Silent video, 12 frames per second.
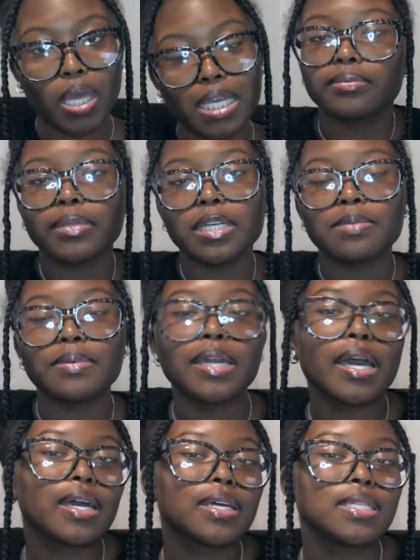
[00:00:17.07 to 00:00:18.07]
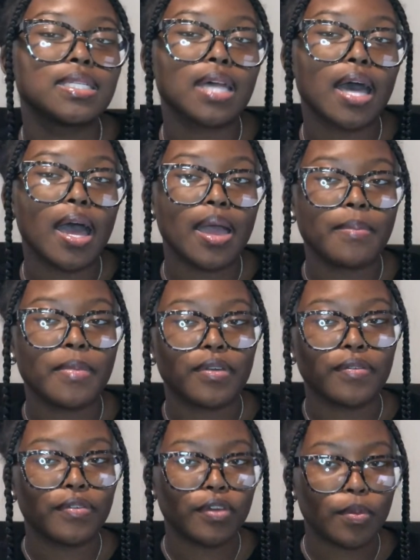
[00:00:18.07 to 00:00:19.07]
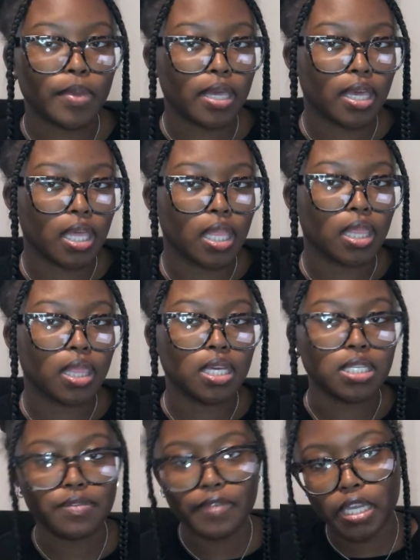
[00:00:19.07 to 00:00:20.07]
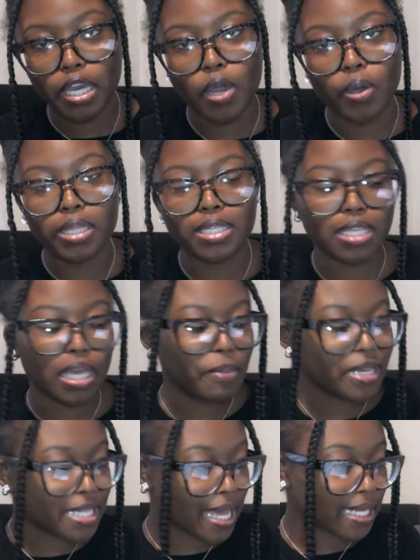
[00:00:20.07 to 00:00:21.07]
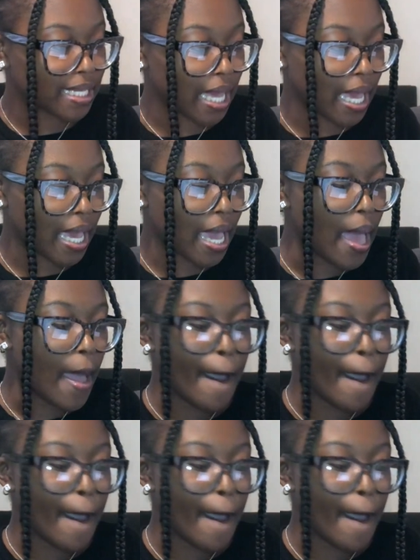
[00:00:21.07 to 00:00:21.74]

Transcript: it's because I'm filming this video the same exact day